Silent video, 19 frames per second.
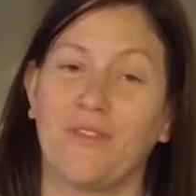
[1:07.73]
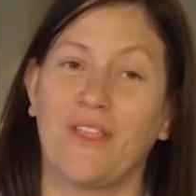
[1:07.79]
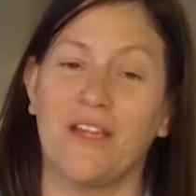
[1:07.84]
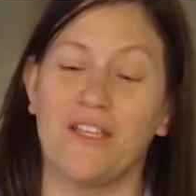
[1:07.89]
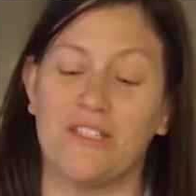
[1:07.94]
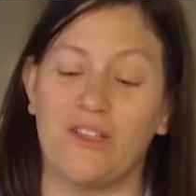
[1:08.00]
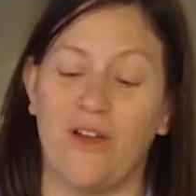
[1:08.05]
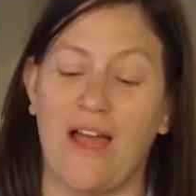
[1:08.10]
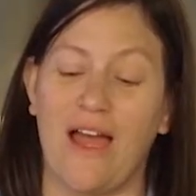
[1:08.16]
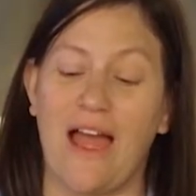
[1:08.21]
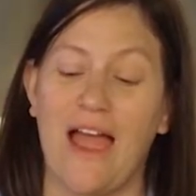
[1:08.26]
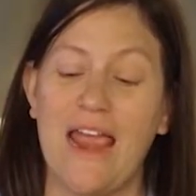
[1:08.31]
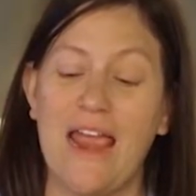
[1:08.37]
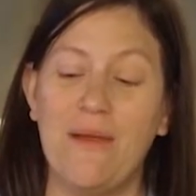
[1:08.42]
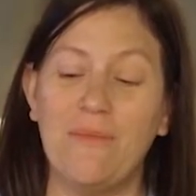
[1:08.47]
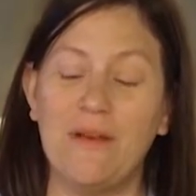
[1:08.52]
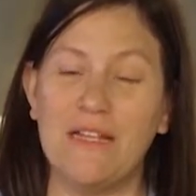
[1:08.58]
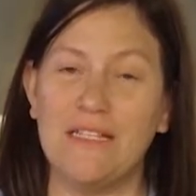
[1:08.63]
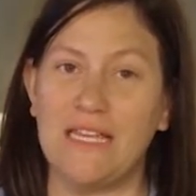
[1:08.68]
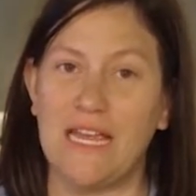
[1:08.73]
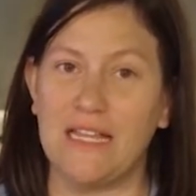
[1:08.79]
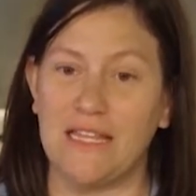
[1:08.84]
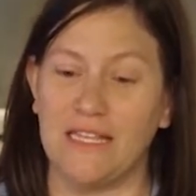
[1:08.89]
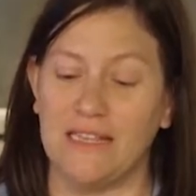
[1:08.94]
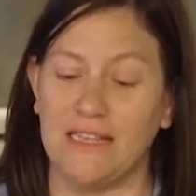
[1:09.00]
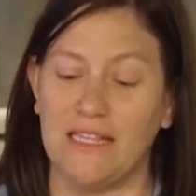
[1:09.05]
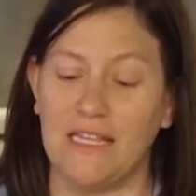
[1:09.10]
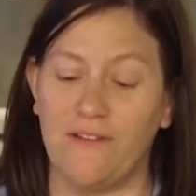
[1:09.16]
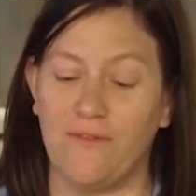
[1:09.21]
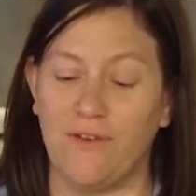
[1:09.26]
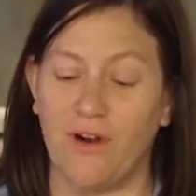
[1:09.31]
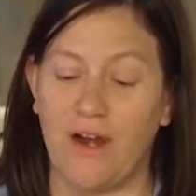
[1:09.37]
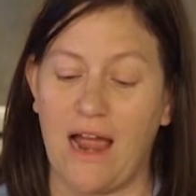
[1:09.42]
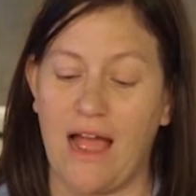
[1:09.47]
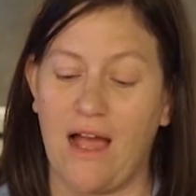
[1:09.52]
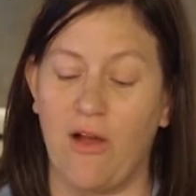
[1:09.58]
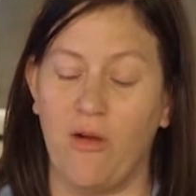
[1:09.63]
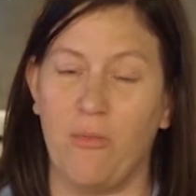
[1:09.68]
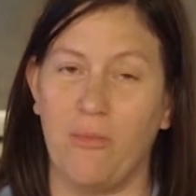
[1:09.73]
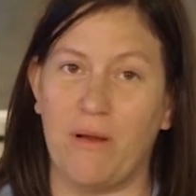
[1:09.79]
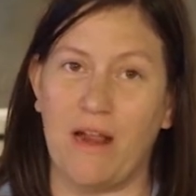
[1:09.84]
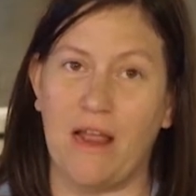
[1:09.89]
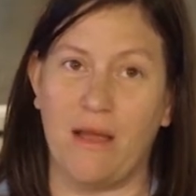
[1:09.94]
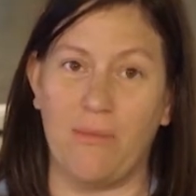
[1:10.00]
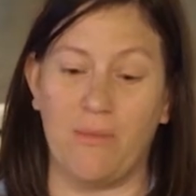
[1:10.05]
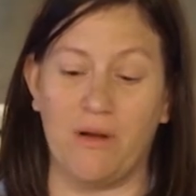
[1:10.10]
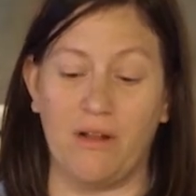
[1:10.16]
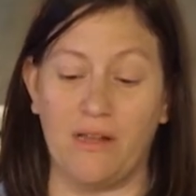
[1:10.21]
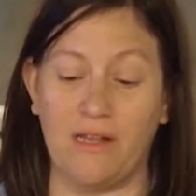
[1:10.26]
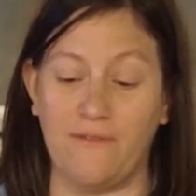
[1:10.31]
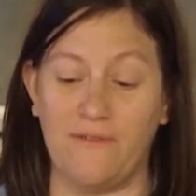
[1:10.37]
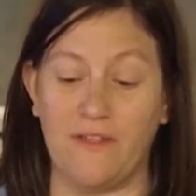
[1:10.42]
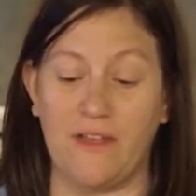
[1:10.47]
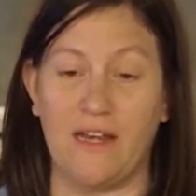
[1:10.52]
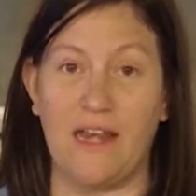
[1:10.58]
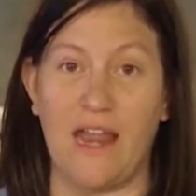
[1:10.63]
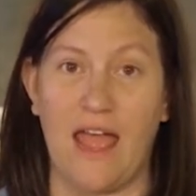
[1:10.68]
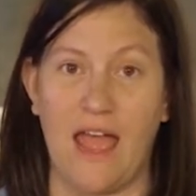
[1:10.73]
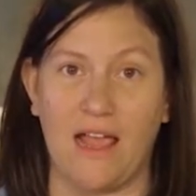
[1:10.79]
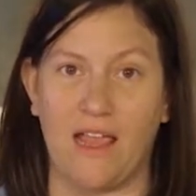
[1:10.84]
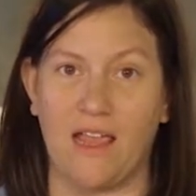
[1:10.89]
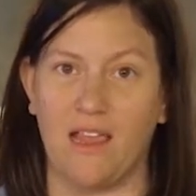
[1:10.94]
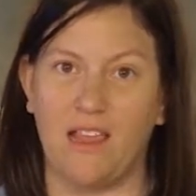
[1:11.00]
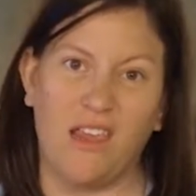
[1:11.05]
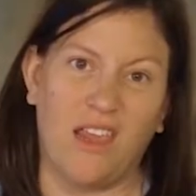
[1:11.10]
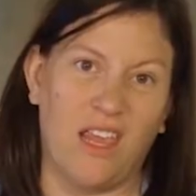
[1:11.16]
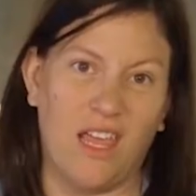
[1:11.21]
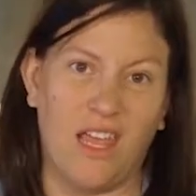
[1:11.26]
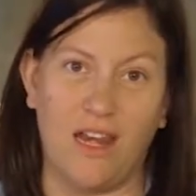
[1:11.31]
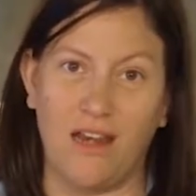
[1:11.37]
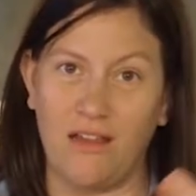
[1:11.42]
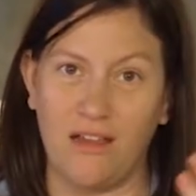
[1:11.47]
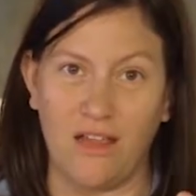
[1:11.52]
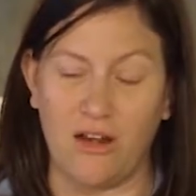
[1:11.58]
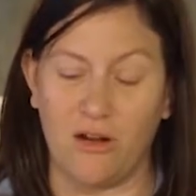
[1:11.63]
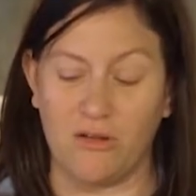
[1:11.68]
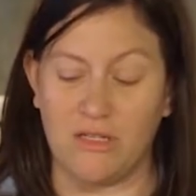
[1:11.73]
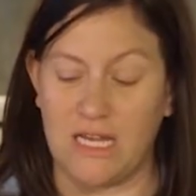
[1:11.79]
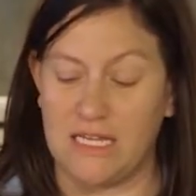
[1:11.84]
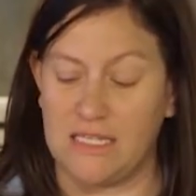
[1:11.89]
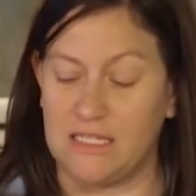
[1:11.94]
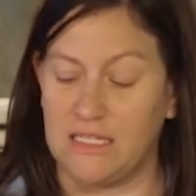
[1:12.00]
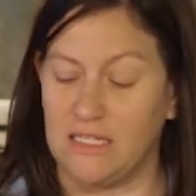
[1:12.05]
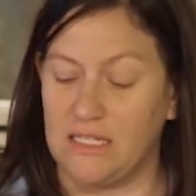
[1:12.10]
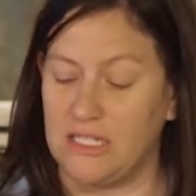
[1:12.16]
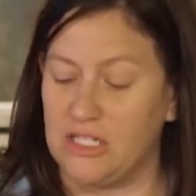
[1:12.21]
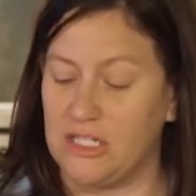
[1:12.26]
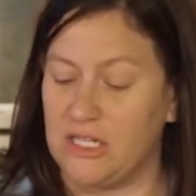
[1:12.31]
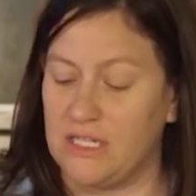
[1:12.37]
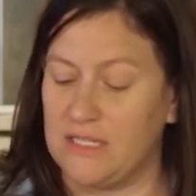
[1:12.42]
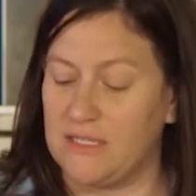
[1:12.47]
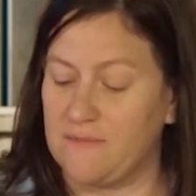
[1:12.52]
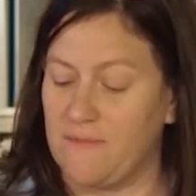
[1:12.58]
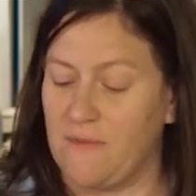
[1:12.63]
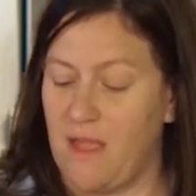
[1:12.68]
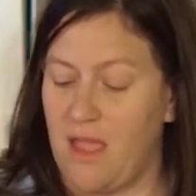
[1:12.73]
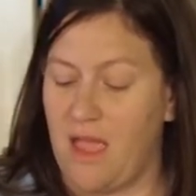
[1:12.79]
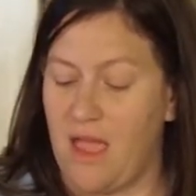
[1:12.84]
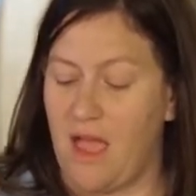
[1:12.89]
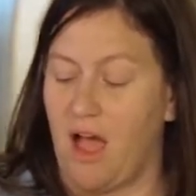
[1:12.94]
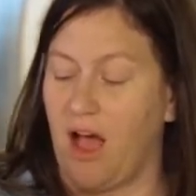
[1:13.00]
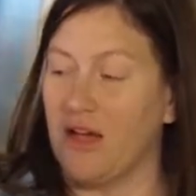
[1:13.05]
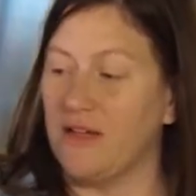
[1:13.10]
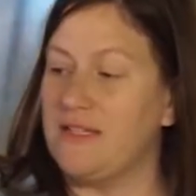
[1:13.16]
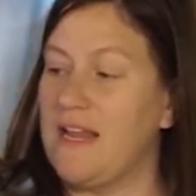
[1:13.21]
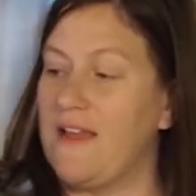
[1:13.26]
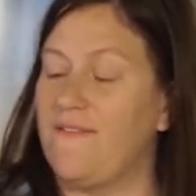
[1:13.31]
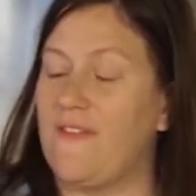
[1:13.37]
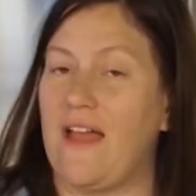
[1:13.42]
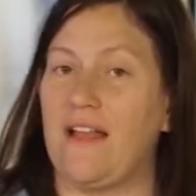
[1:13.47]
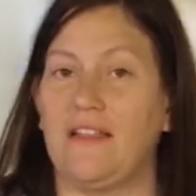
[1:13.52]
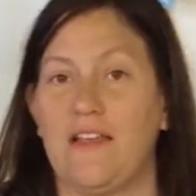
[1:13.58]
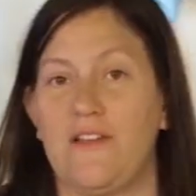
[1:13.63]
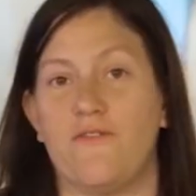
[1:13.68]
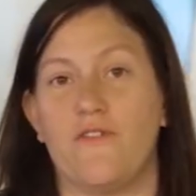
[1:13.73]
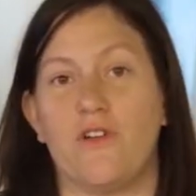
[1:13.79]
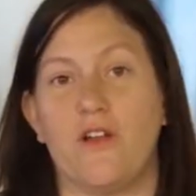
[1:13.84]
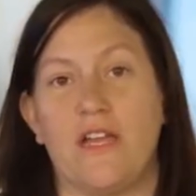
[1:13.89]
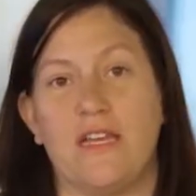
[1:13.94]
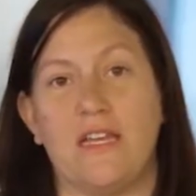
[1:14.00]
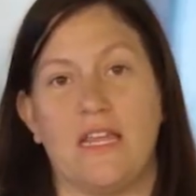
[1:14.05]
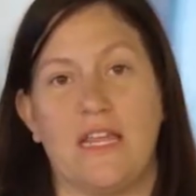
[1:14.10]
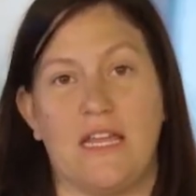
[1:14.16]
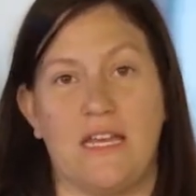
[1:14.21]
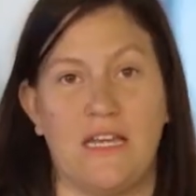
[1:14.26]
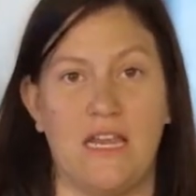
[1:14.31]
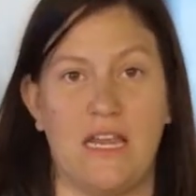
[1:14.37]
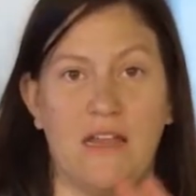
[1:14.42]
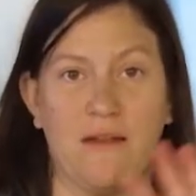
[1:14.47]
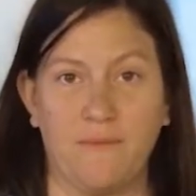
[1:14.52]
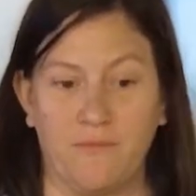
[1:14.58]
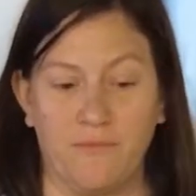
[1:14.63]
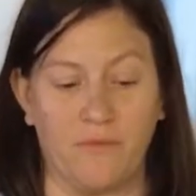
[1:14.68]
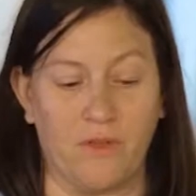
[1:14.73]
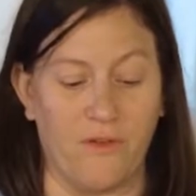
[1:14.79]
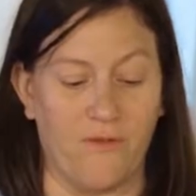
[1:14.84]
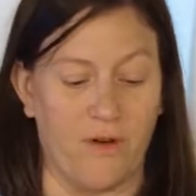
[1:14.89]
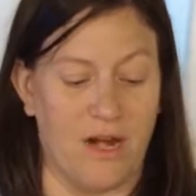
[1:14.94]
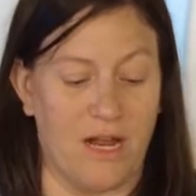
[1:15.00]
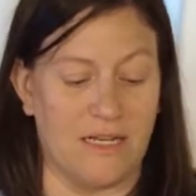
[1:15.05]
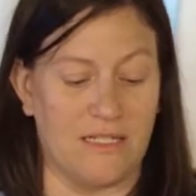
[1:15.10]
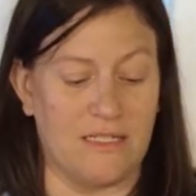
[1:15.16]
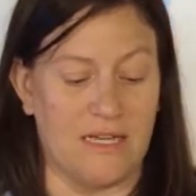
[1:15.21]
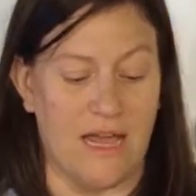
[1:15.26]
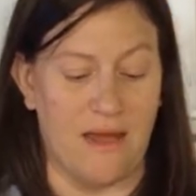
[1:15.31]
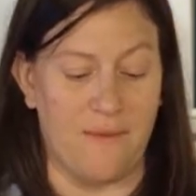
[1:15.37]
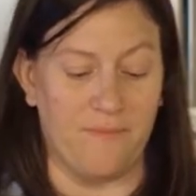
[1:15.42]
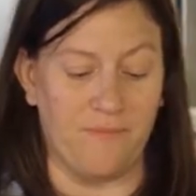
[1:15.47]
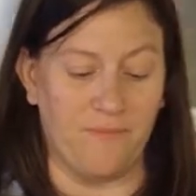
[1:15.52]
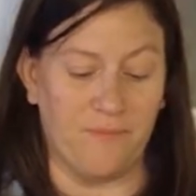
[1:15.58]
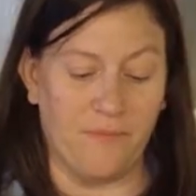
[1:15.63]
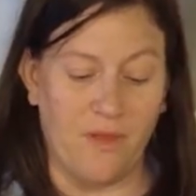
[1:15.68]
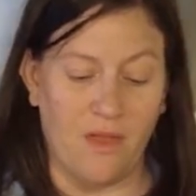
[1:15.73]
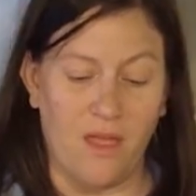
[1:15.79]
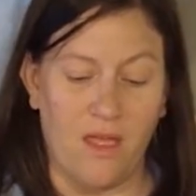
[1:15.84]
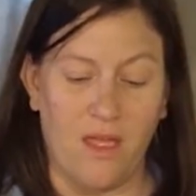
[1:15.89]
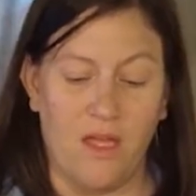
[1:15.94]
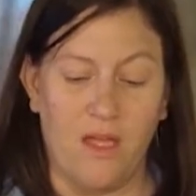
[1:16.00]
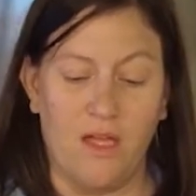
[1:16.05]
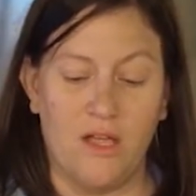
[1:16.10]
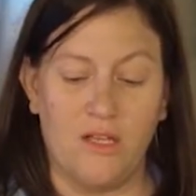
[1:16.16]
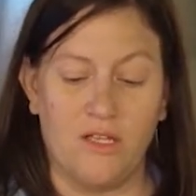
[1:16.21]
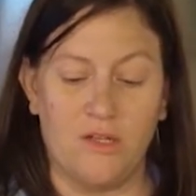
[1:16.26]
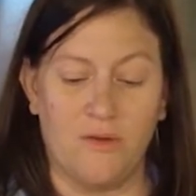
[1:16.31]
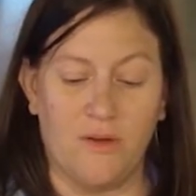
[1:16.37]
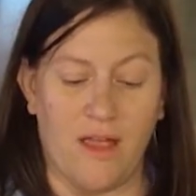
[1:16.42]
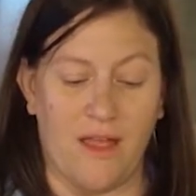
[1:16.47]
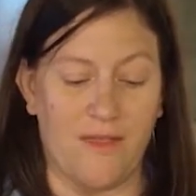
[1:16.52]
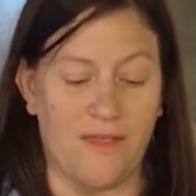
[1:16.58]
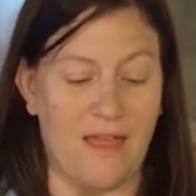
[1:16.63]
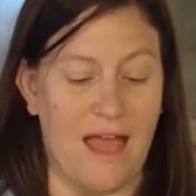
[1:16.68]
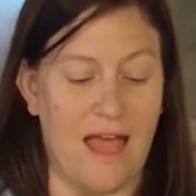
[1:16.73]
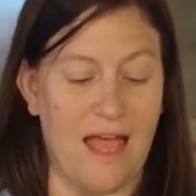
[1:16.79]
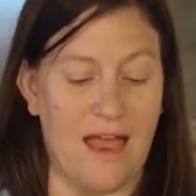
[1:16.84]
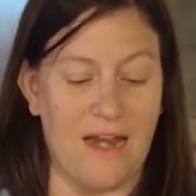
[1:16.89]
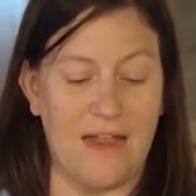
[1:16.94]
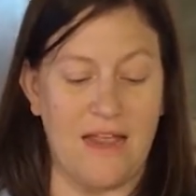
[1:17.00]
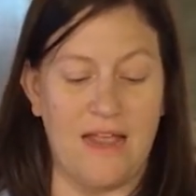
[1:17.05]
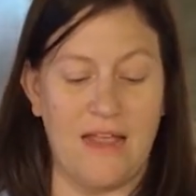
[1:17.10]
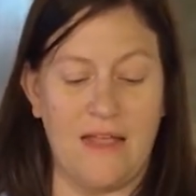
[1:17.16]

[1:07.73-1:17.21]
So I am gonna take the liver out, but I am gonna leave the neck in. It'll taste delicious. I'll save that liver and kidney for next time. So we got that.